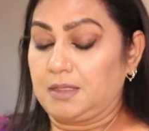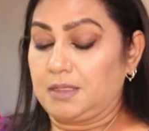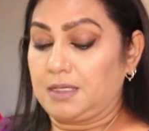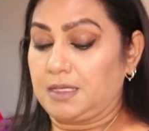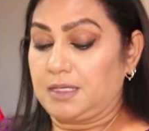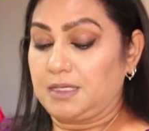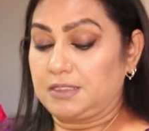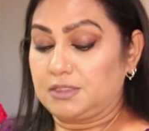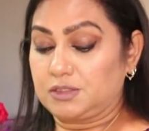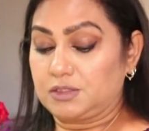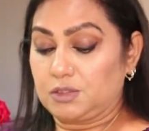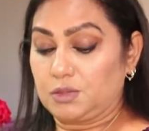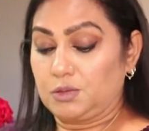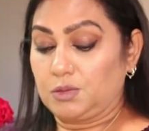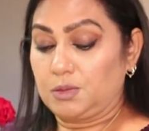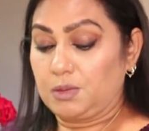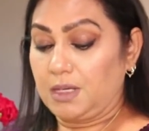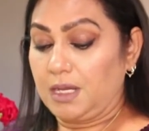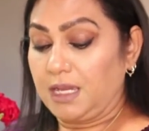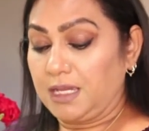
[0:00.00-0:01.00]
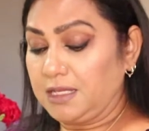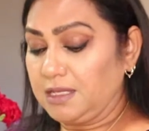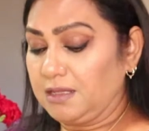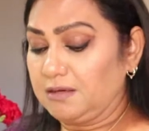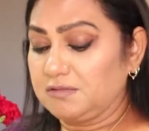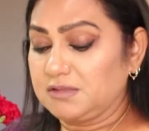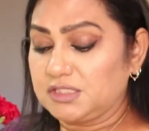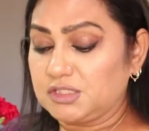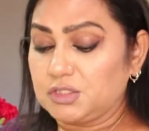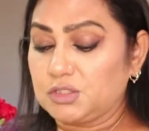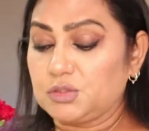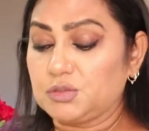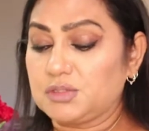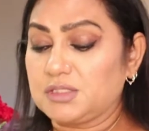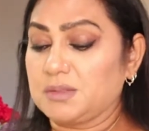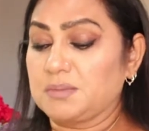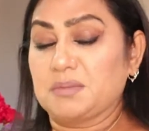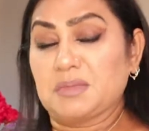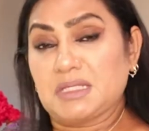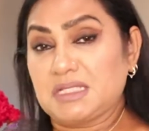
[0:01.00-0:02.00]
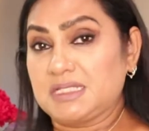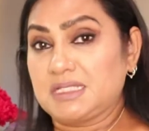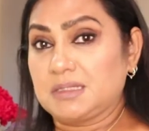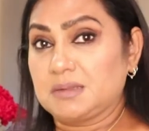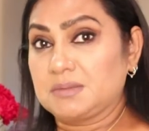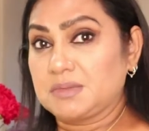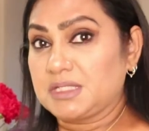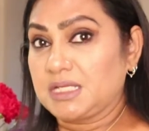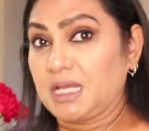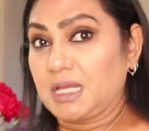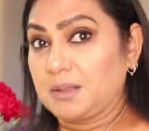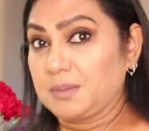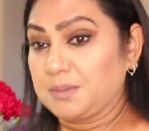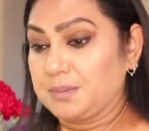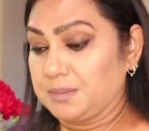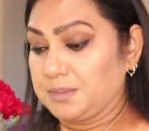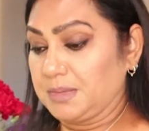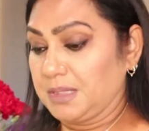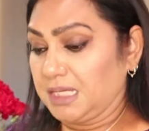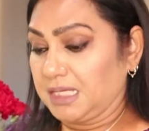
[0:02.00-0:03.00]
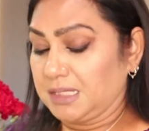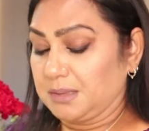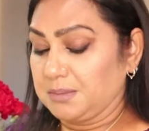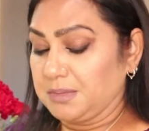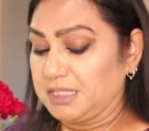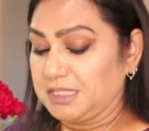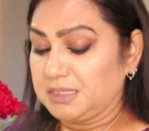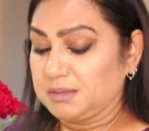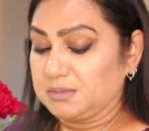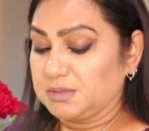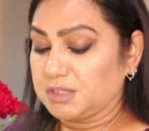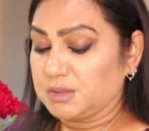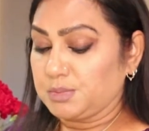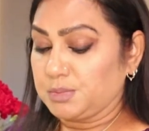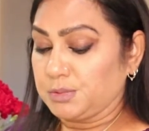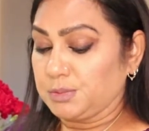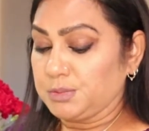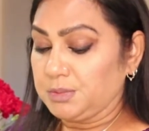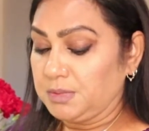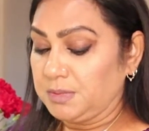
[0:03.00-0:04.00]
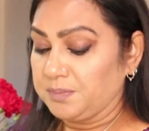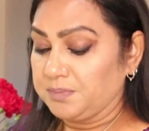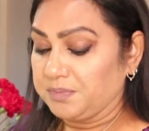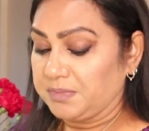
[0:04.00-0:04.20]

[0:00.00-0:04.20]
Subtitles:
Okay, so I always use a medium type, like a medium spoon.